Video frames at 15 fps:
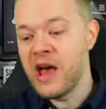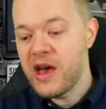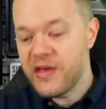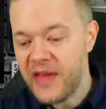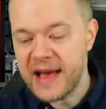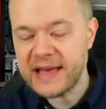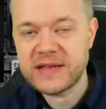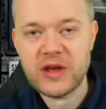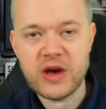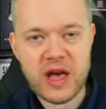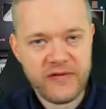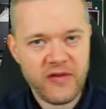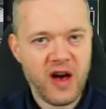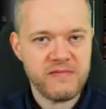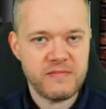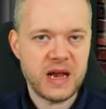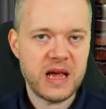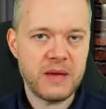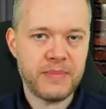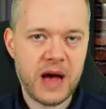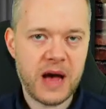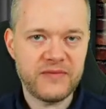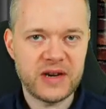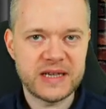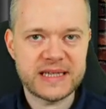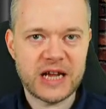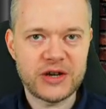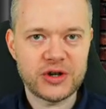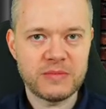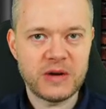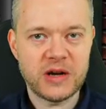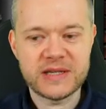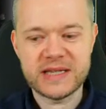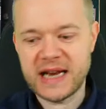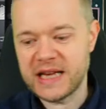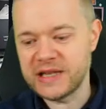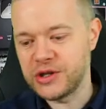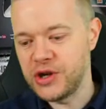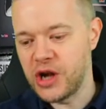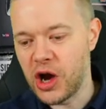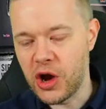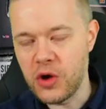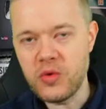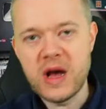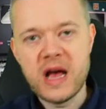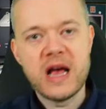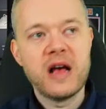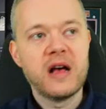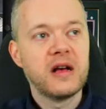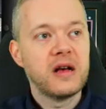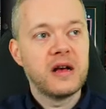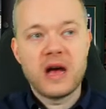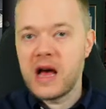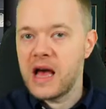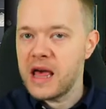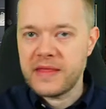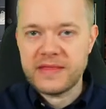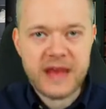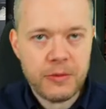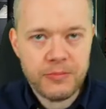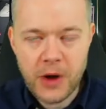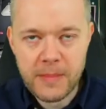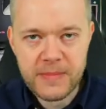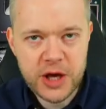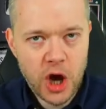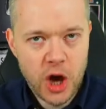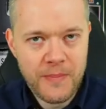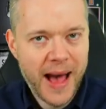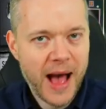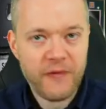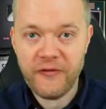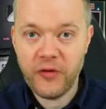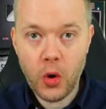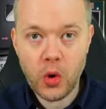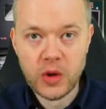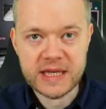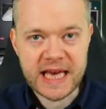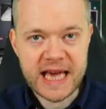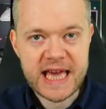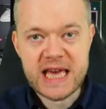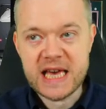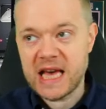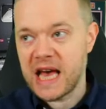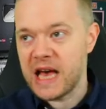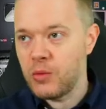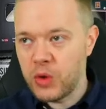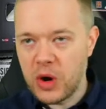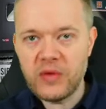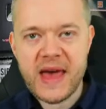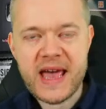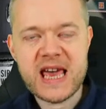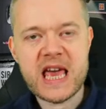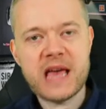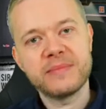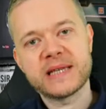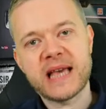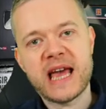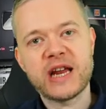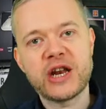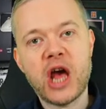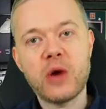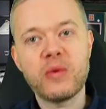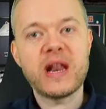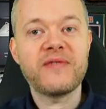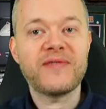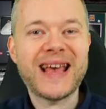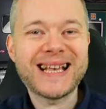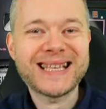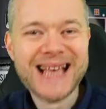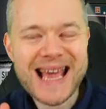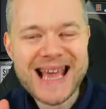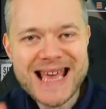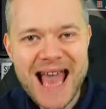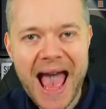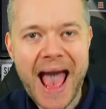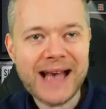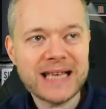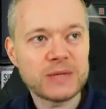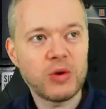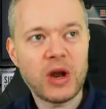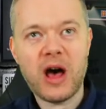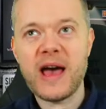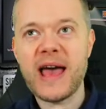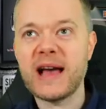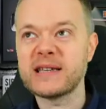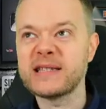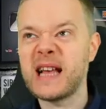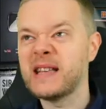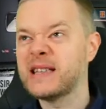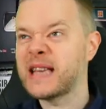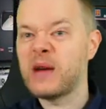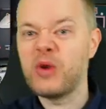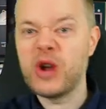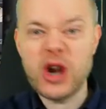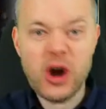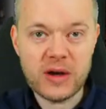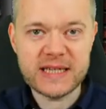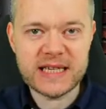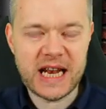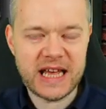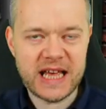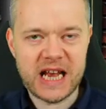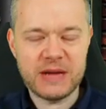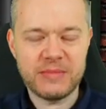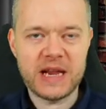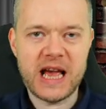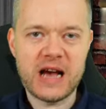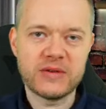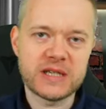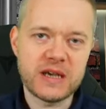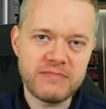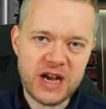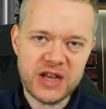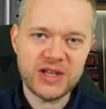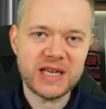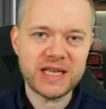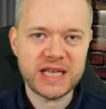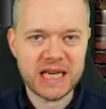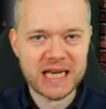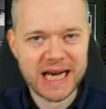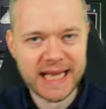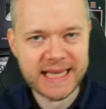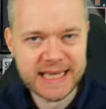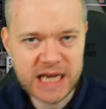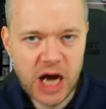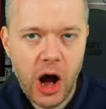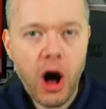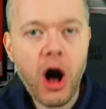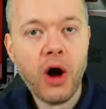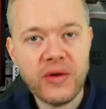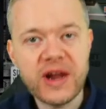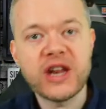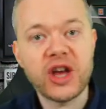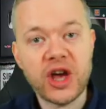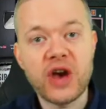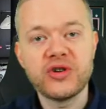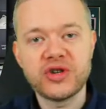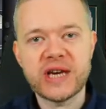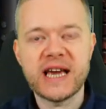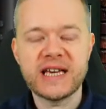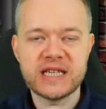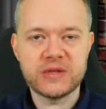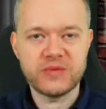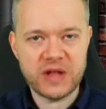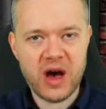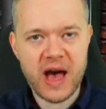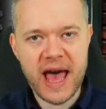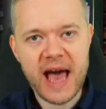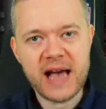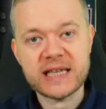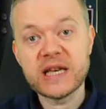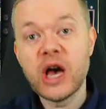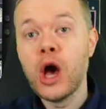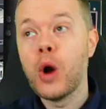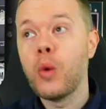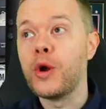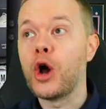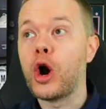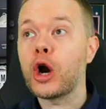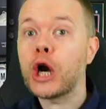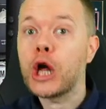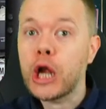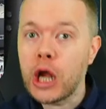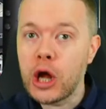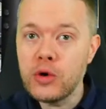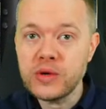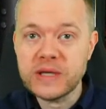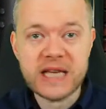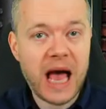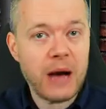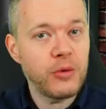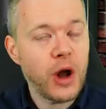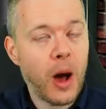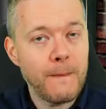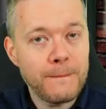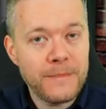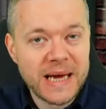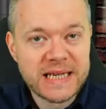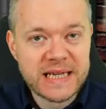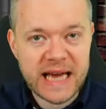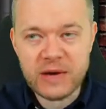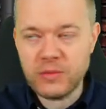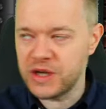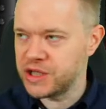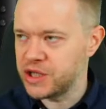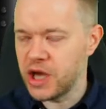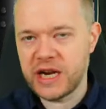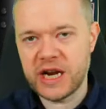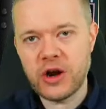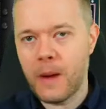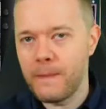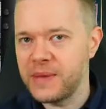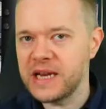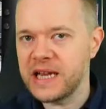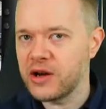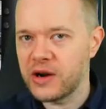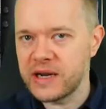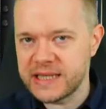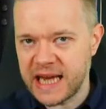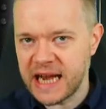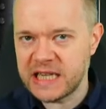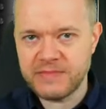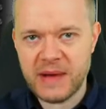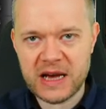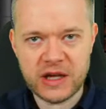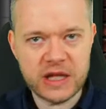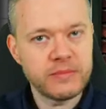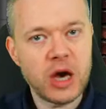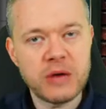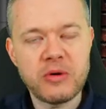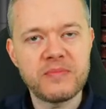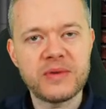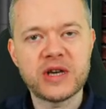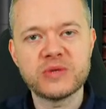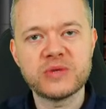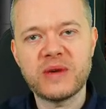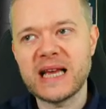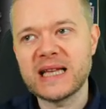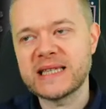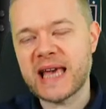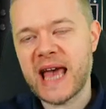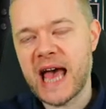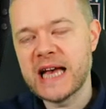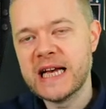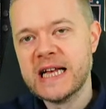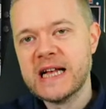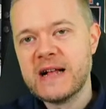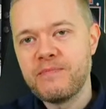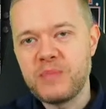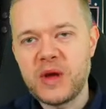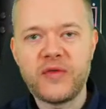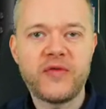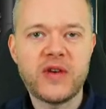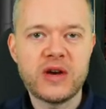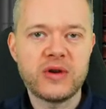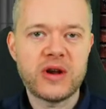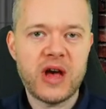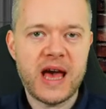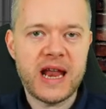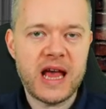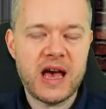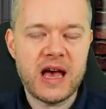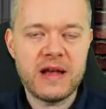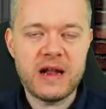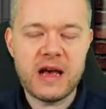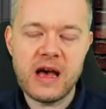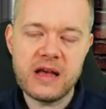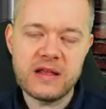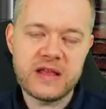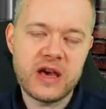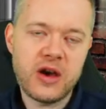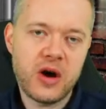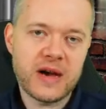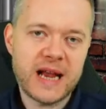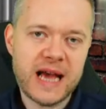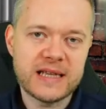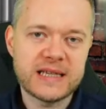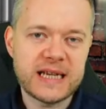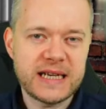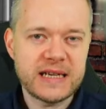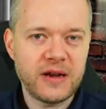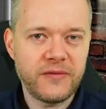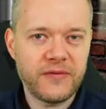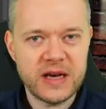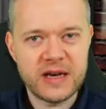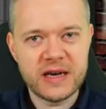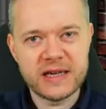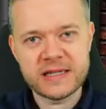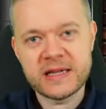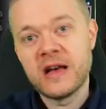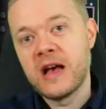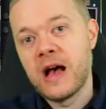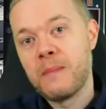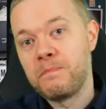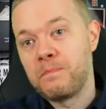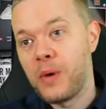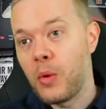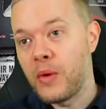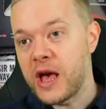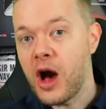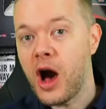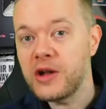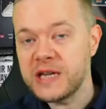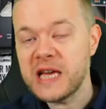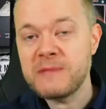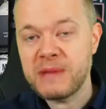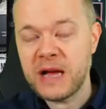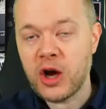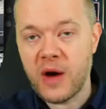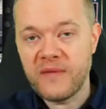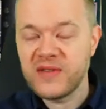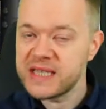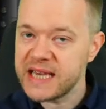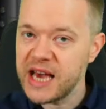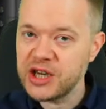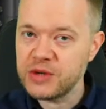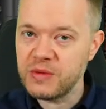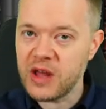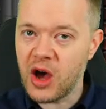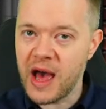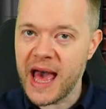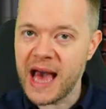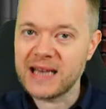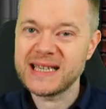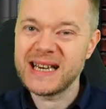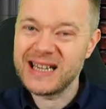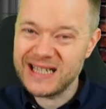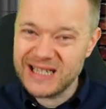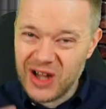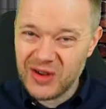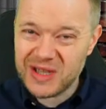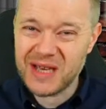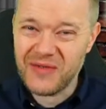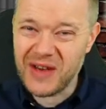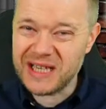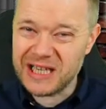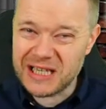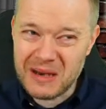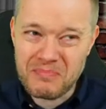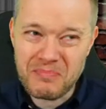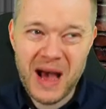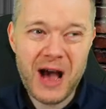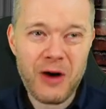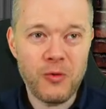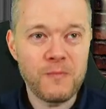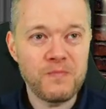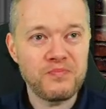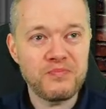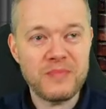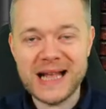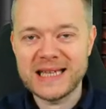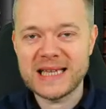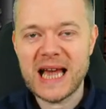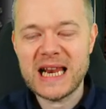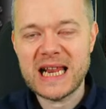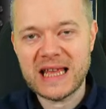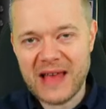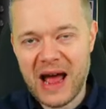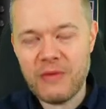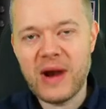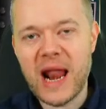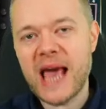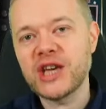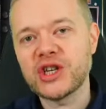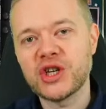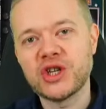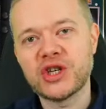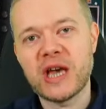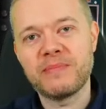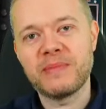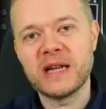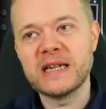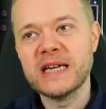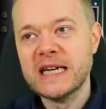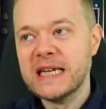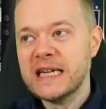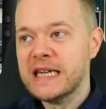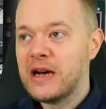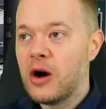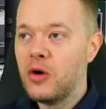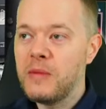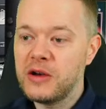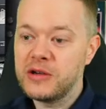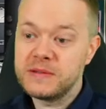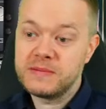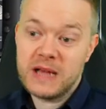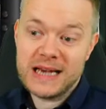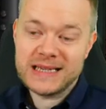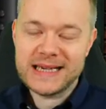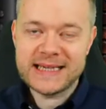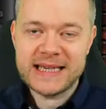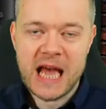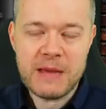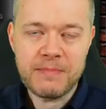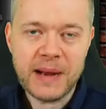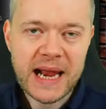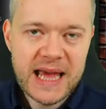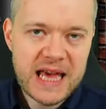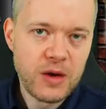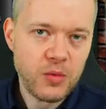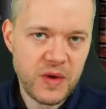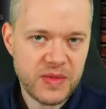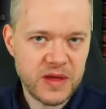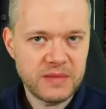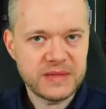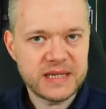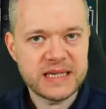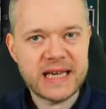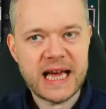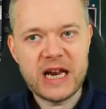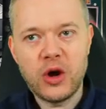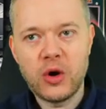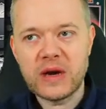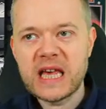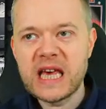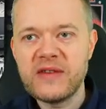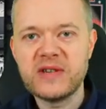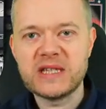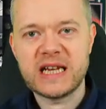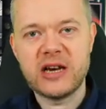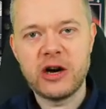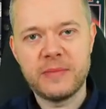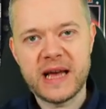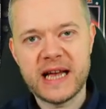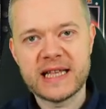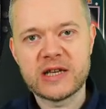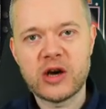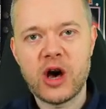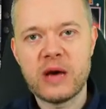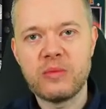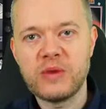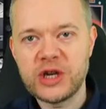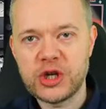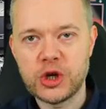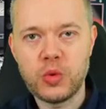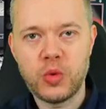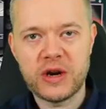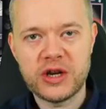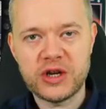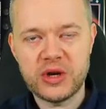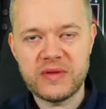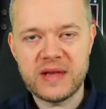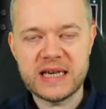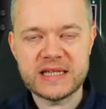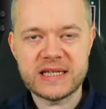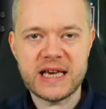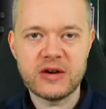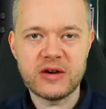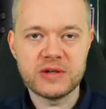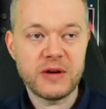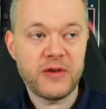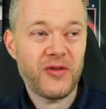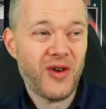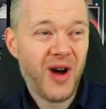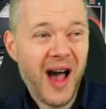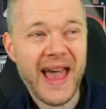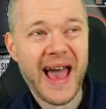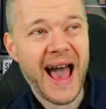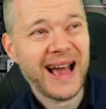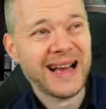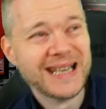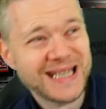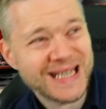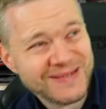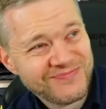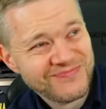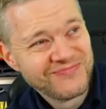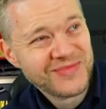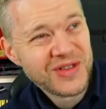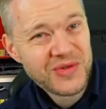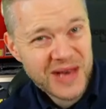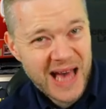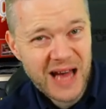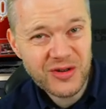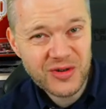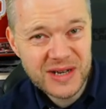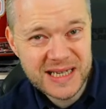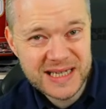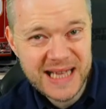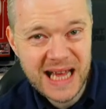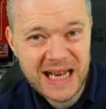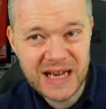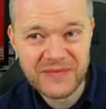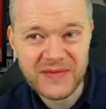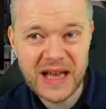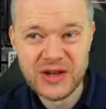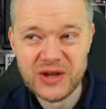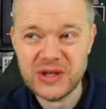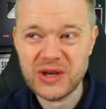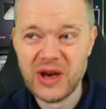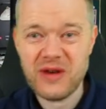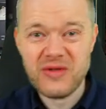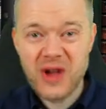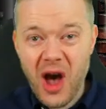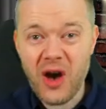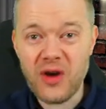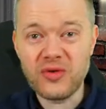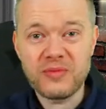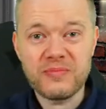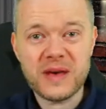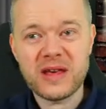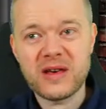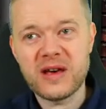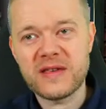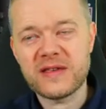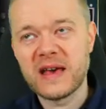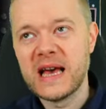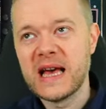there's £35 million for Lisandro Martinez. No. They'll probably go back 40 will they keep saying no? And if they say yes, will Ajax then say we're not selling anybody else? So Manchester United are in negotiations with Ajax. We're not close and we're not bidding. We're certainly not bidding on a centre back at the moment because we need to get midfielder and earn uh, De Jong and Antony done first. But we are deep in conversation with Ajax, and a lot of it is about maintaining that relationship and almost, as I say, pleading with them to say, look, give us a little bit of time. We do want to do these deals. But for Ajax, you can understand if they just go no because